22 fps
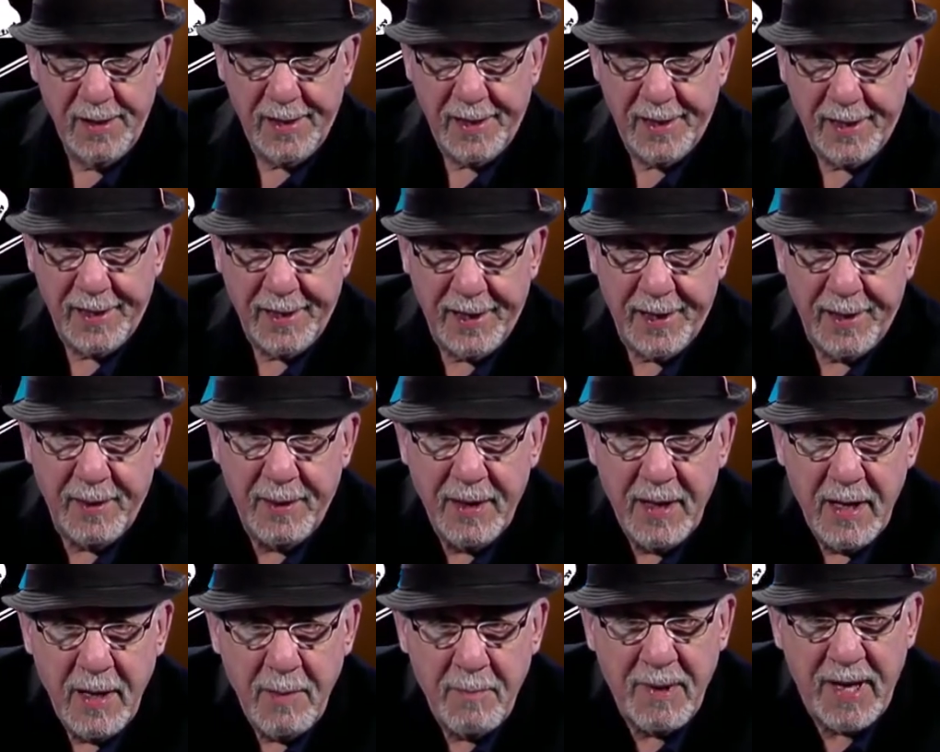
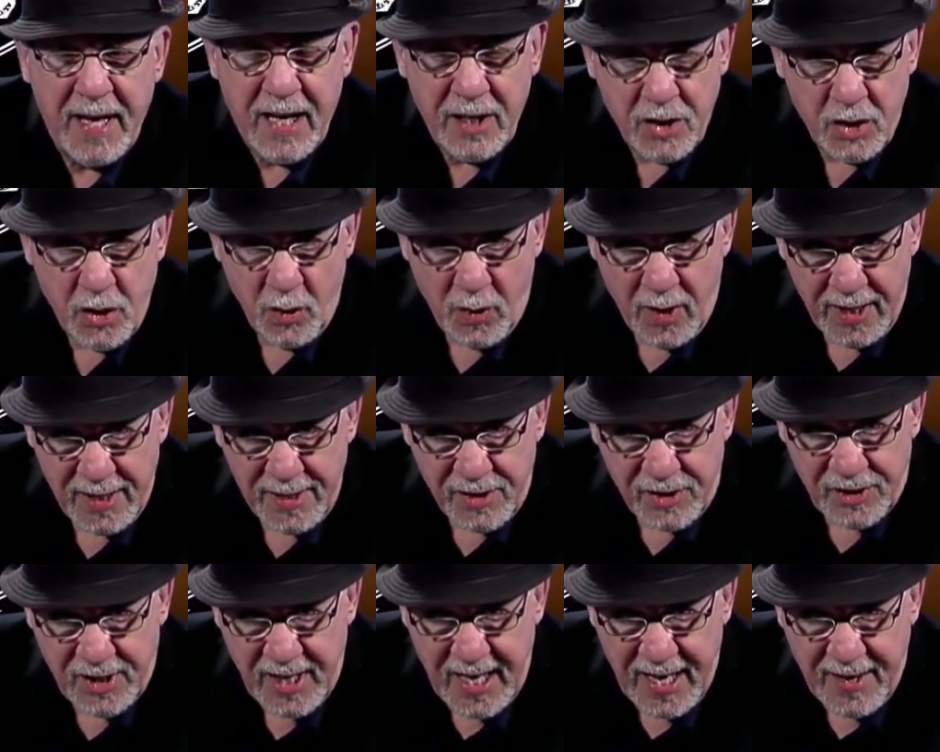Because you can
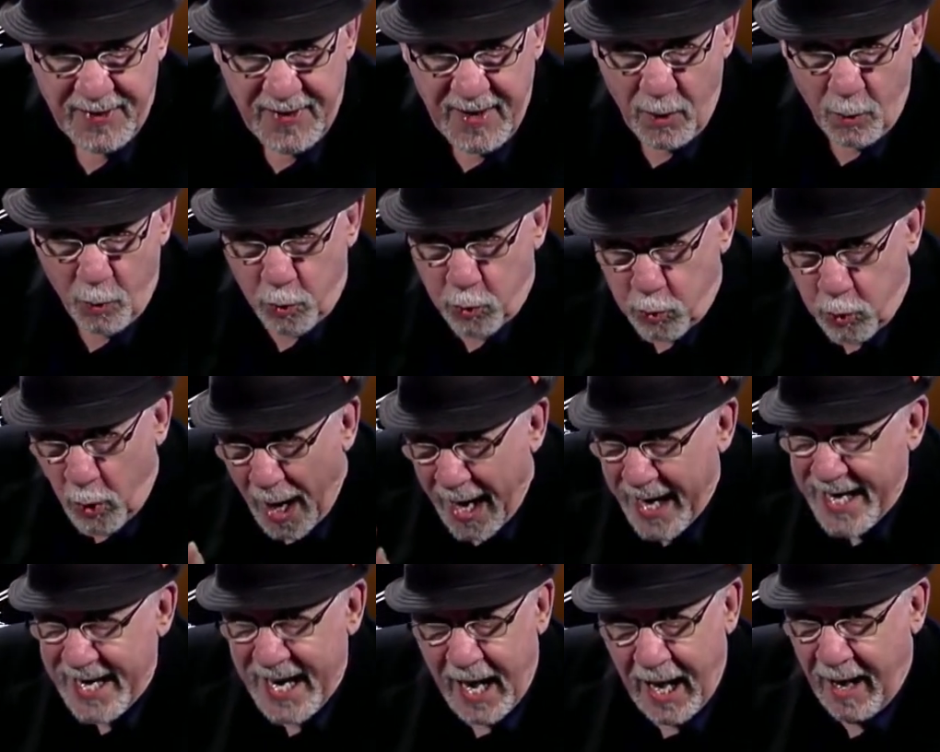see they're
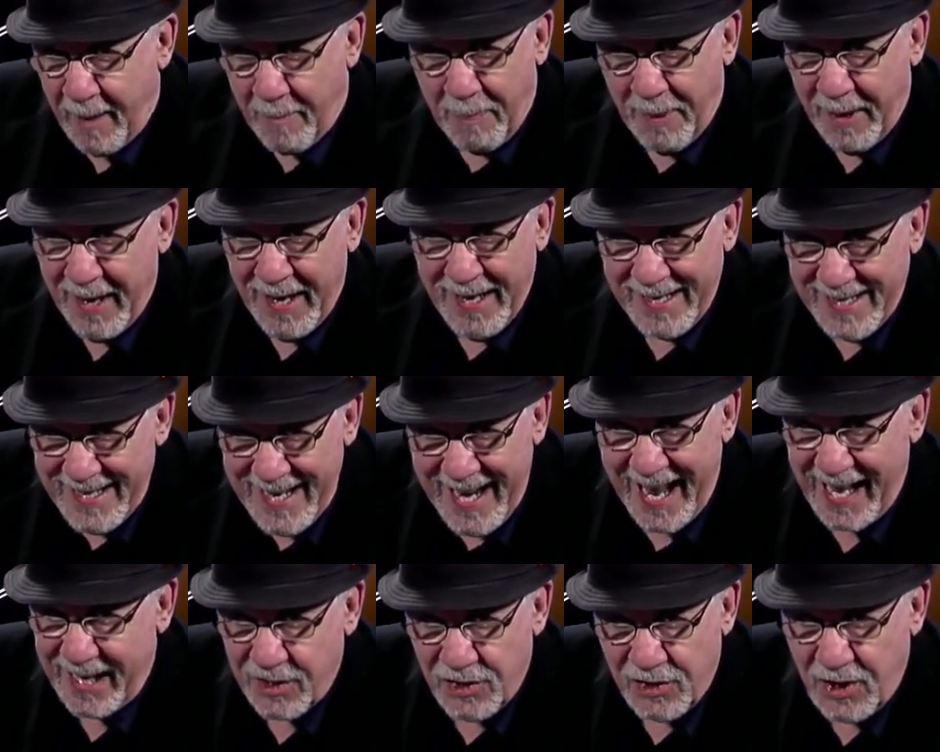right up
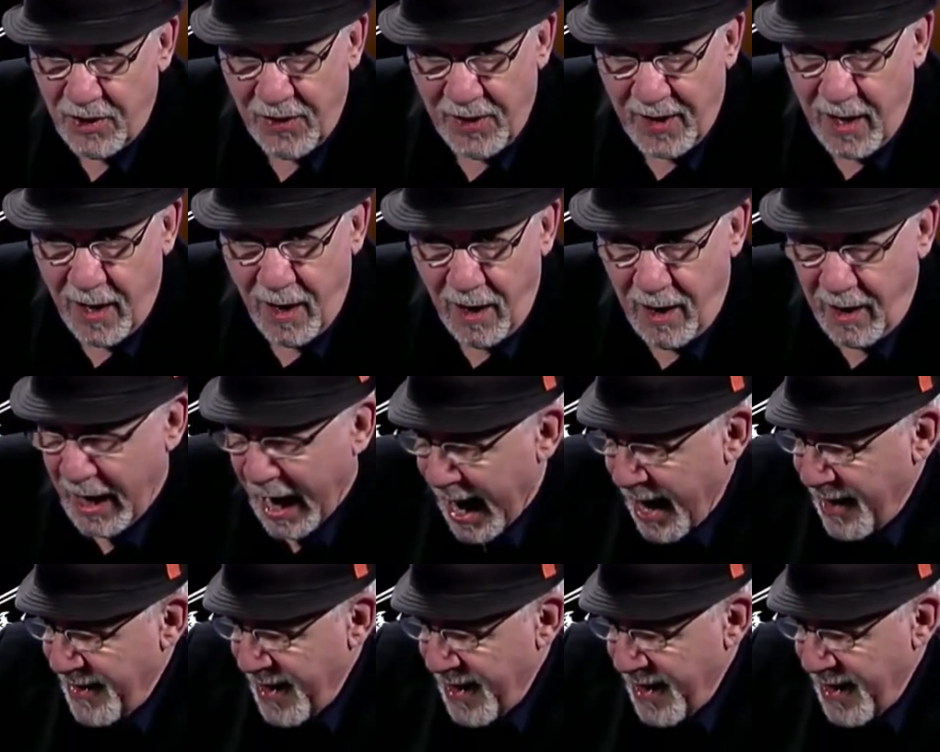next to the car.